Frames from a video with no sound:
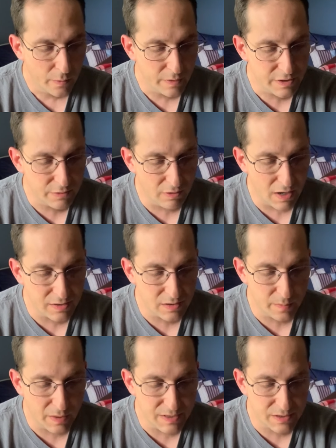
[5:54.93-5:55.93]
When she rides
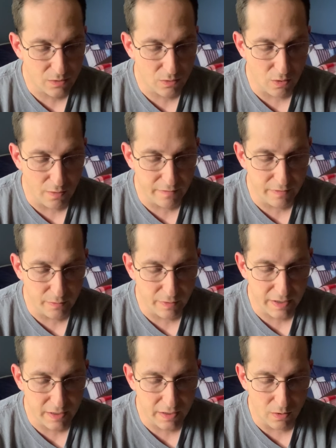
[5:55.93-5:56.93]
her bicycle over the
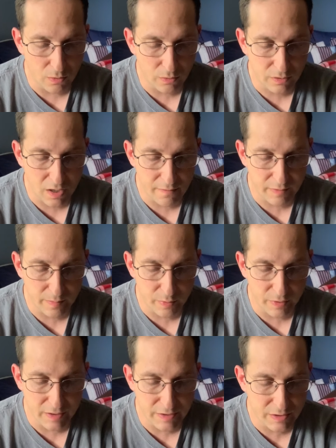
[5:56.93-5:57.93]
rickety old covered
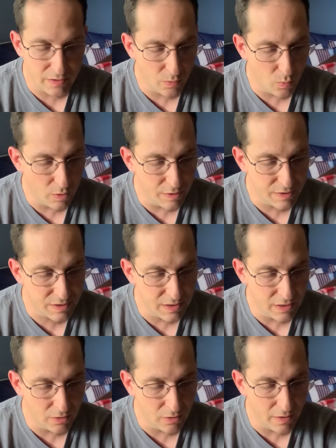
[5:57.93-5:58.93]
bridge in the woods
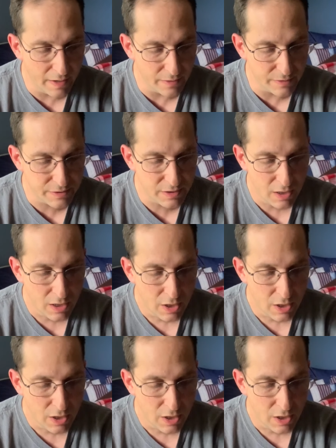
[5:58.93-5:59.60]
near her house,